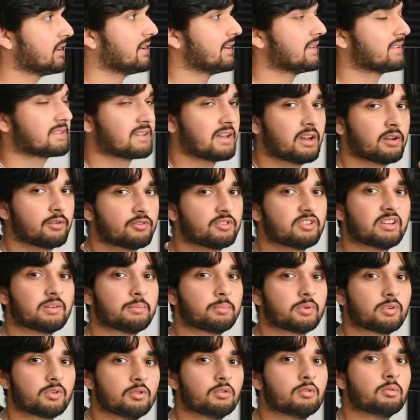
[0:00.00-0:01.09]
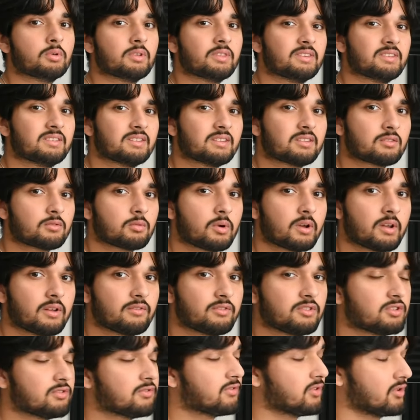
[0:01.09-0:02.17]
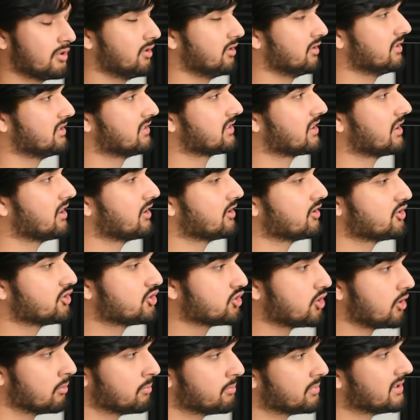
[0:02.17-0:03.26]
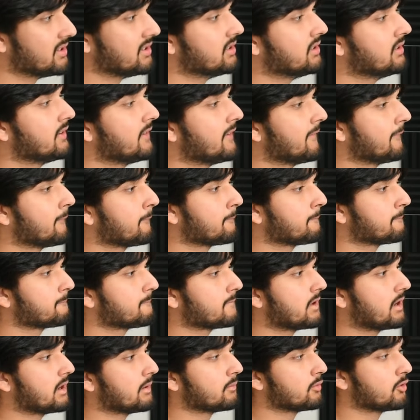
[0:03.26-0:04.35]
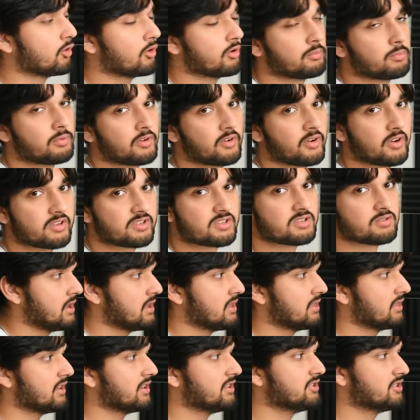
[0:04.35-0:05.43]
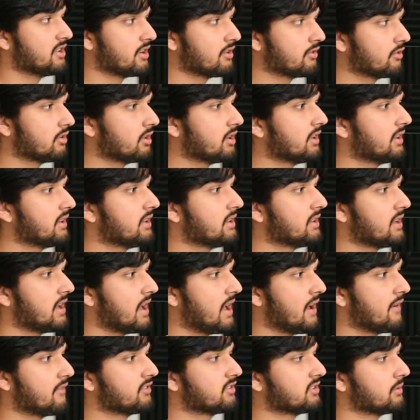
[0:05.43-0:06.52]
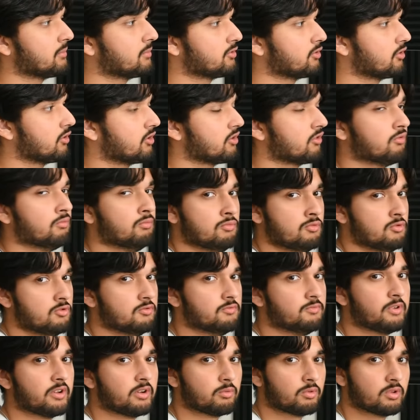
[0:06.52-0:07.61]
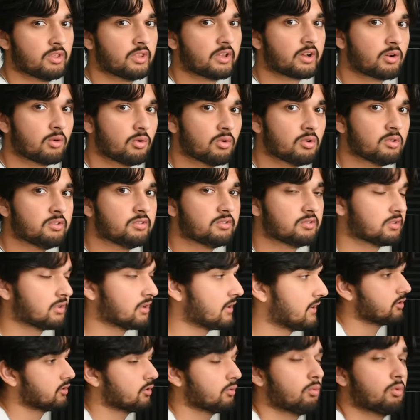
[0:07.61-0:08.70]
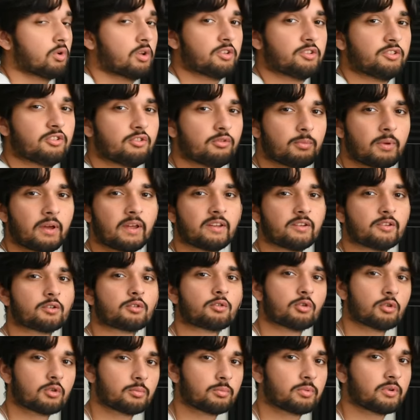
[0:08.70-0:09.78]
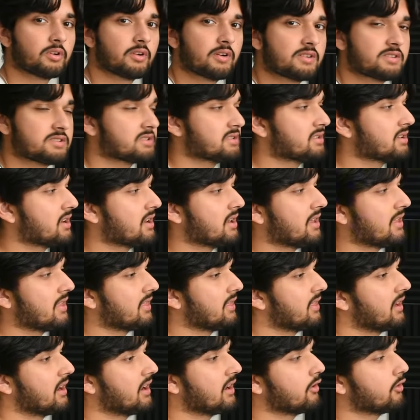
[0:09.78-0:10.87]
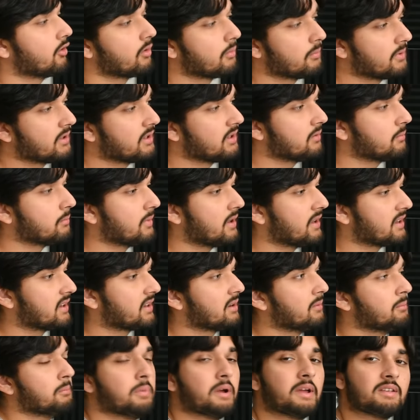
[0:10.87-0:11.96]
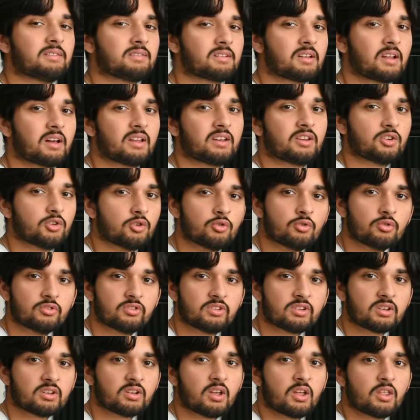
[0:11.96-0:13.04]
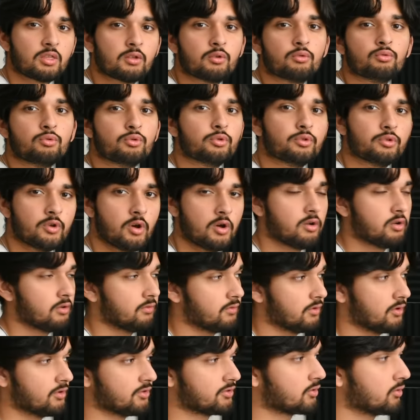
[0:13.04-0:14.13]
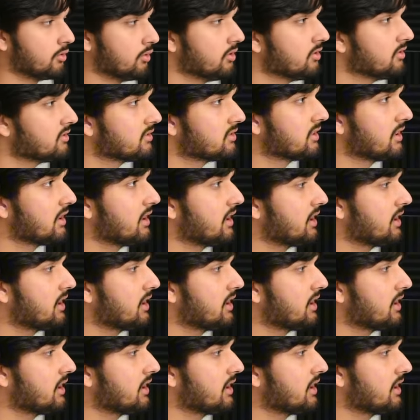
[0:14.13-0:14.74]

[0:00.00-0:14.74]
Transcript: It's kind of typical with synthwave to follow this kind of choppy chord progression. They generally have some sort of movement with the chords. So once you've made your chord progression, then I normally make a bass line using the root note of those chords.